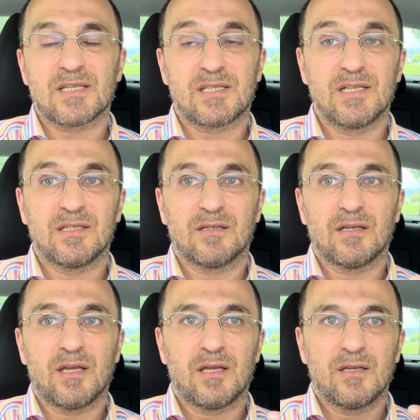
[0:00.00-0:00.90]
still
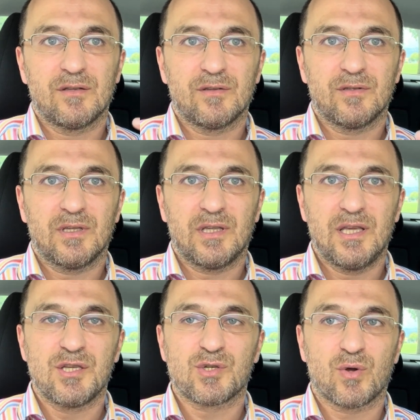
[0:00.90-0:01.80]

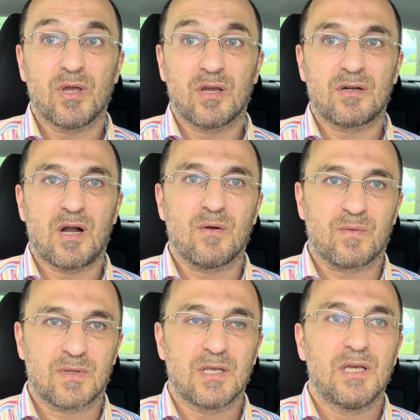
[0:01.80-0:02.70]
enjoy growth.